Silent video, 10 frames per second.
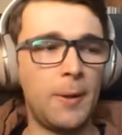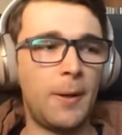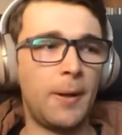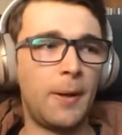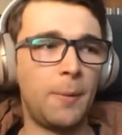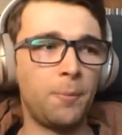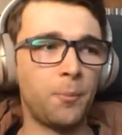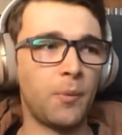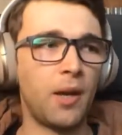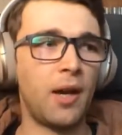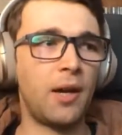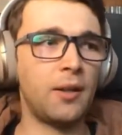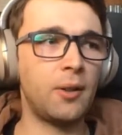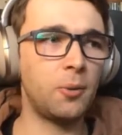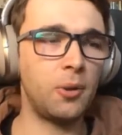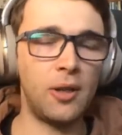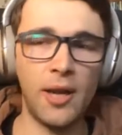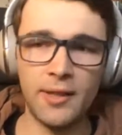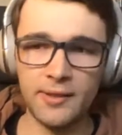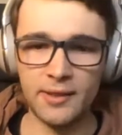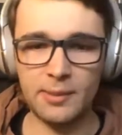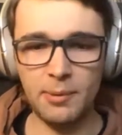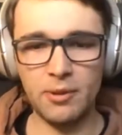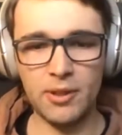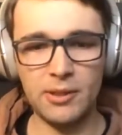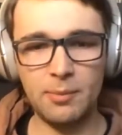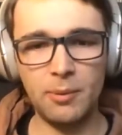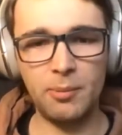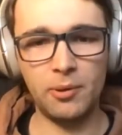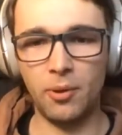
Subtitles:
allow less experienced people